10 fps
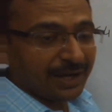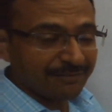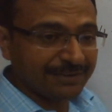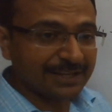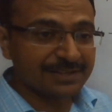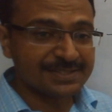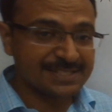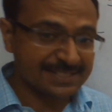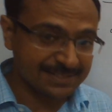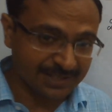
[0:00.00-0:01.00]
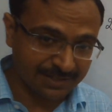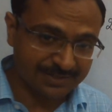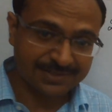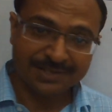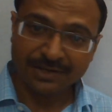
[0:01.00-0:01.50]
I have taken six
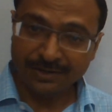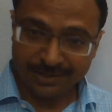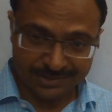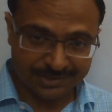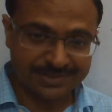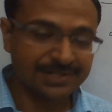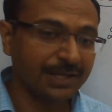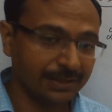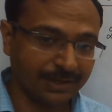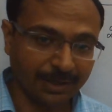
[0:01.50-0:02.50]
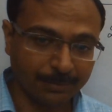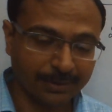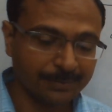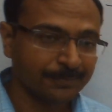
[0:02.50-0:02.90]
digits in the number.